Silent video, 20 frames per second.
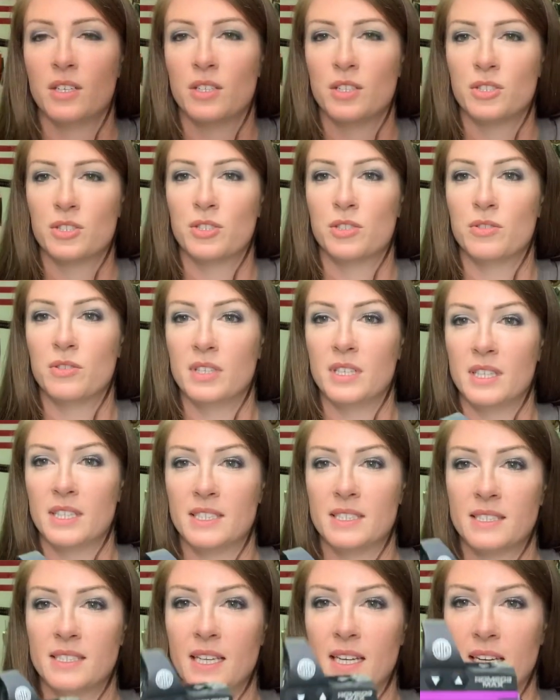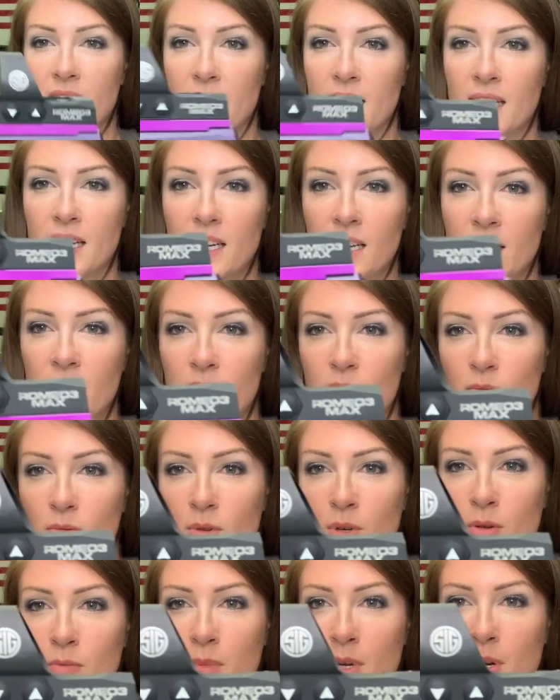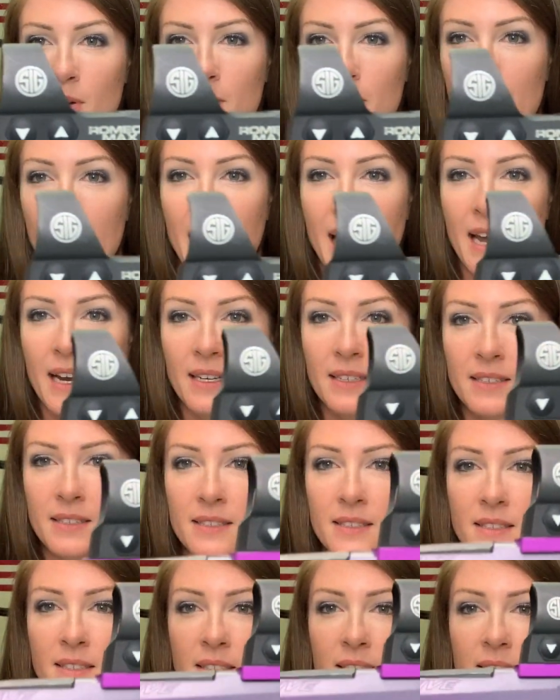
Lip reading: Shooting the SIG Romeo Max.